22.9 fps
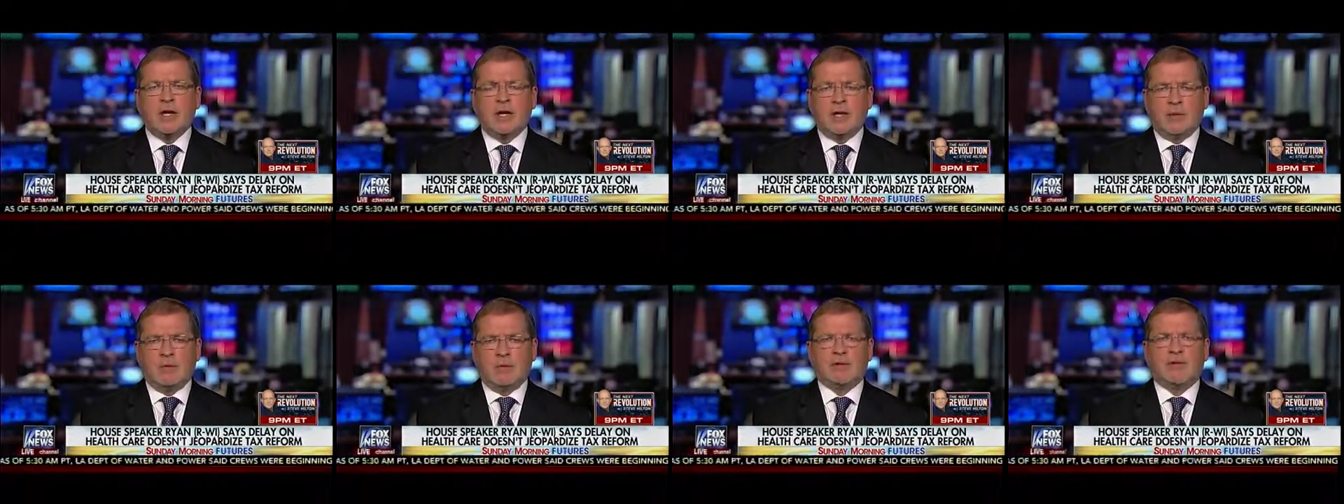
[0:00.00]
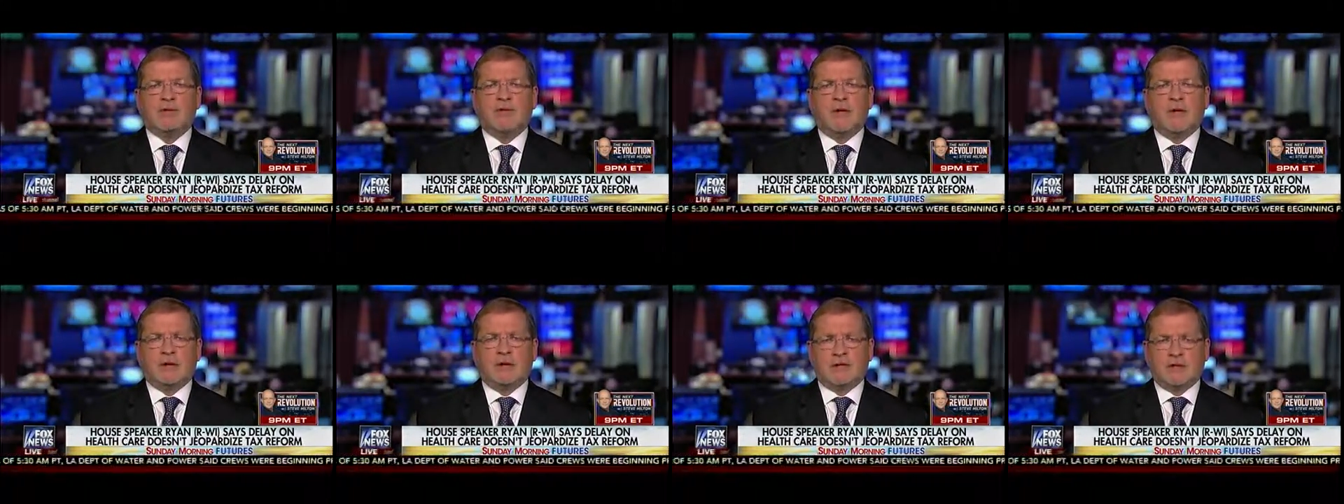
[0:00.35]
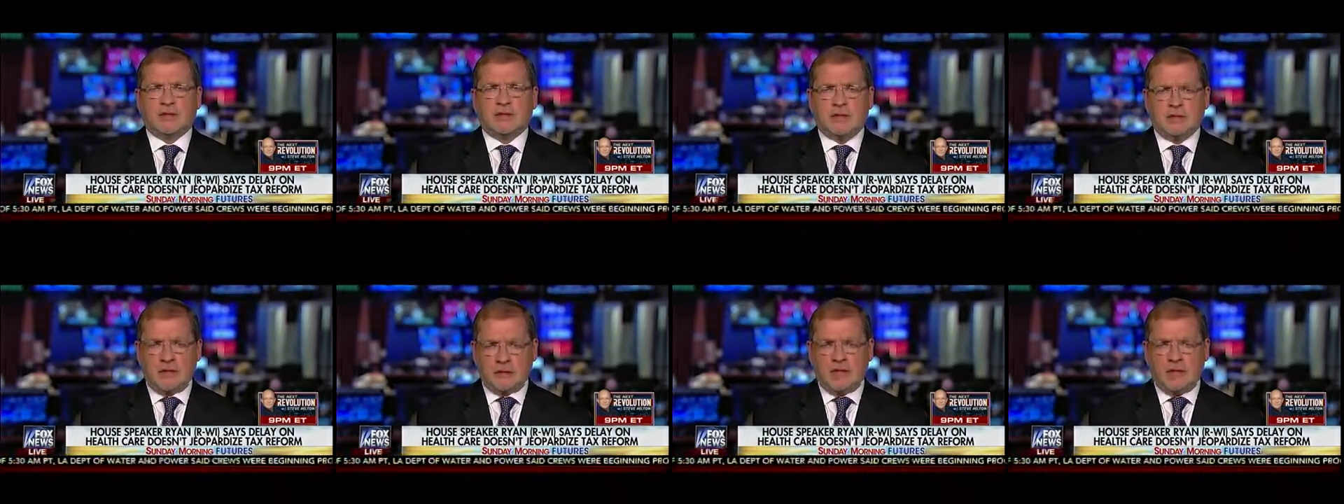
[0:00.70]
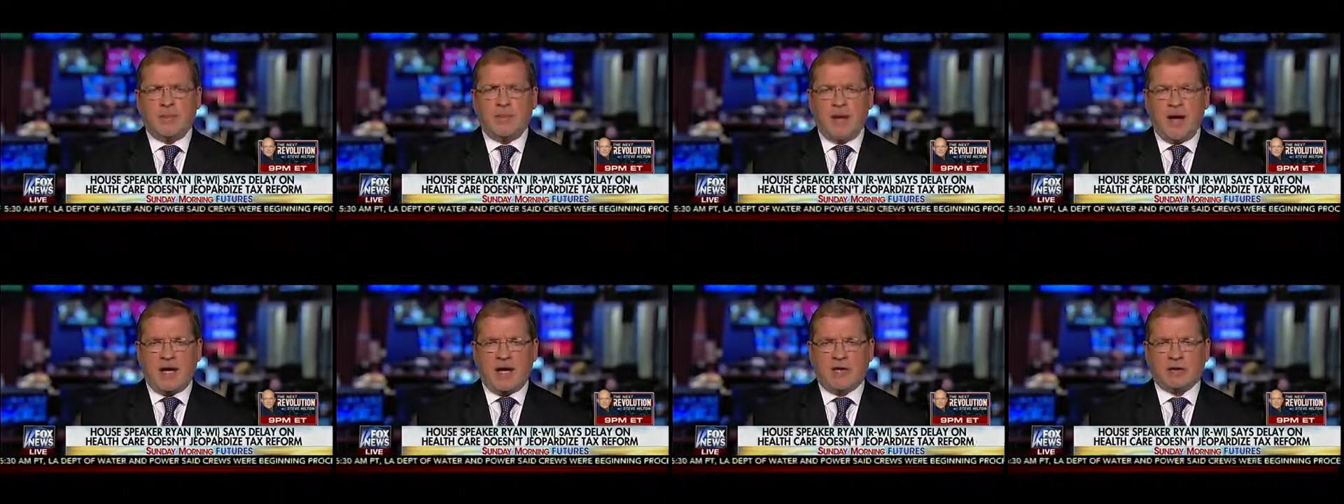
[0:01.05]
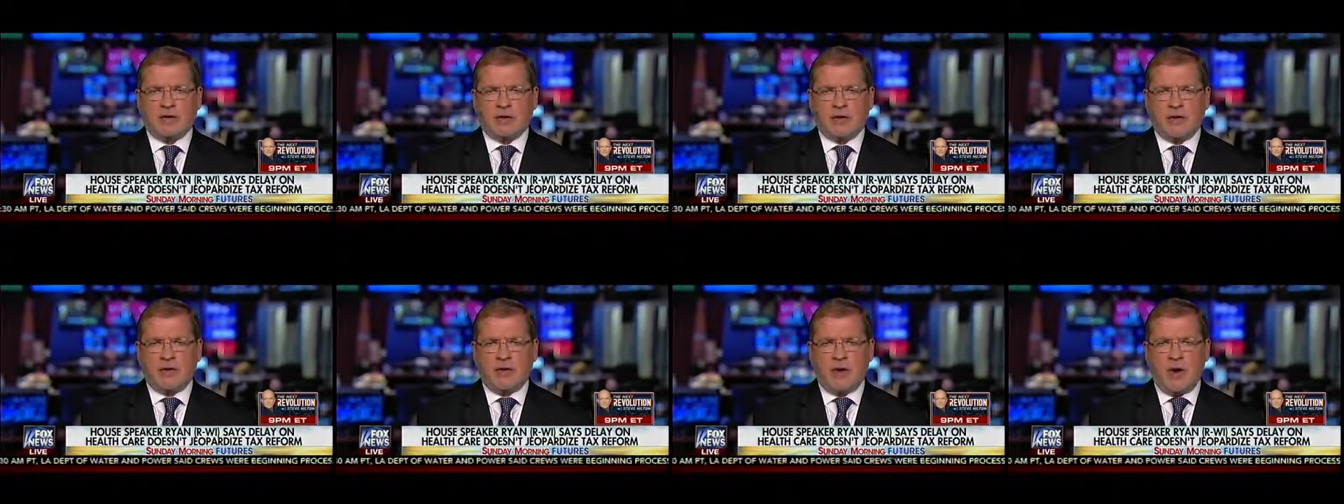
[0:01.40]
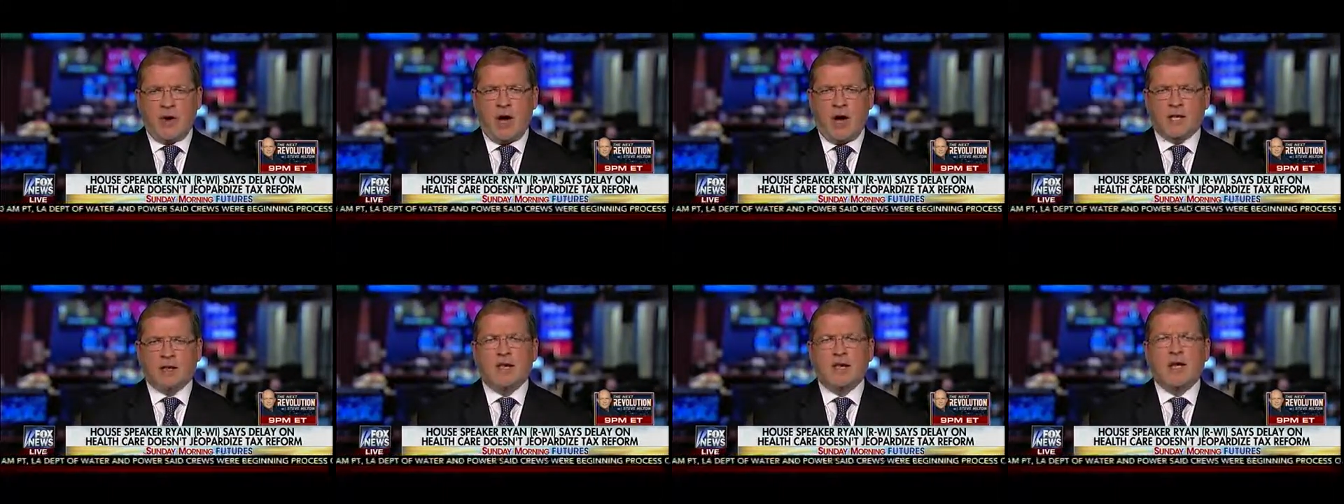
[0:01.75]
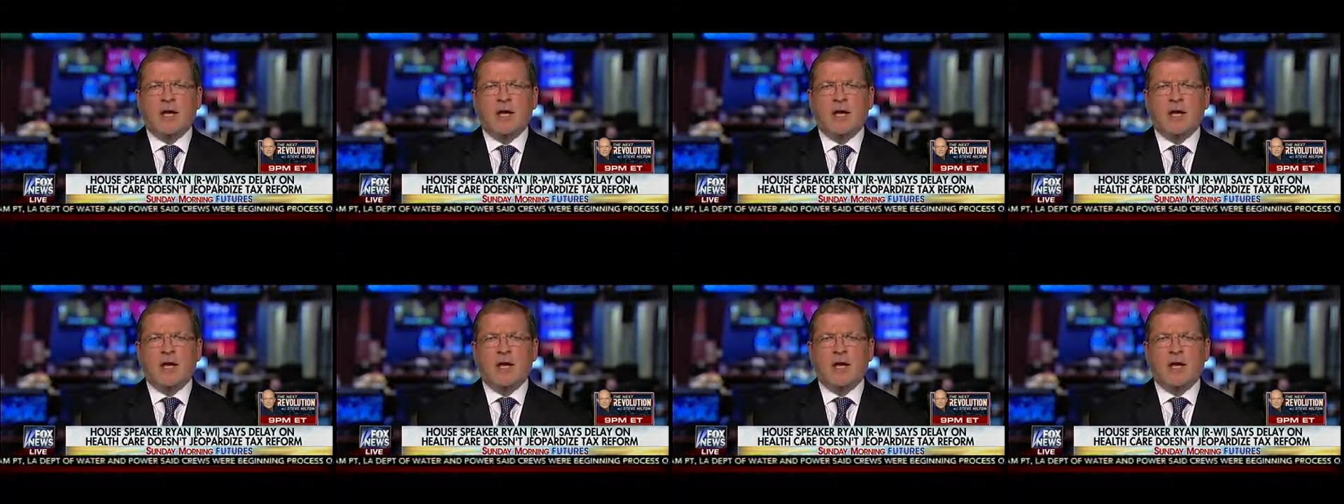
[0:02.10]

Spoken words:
it was a very silly passing thought,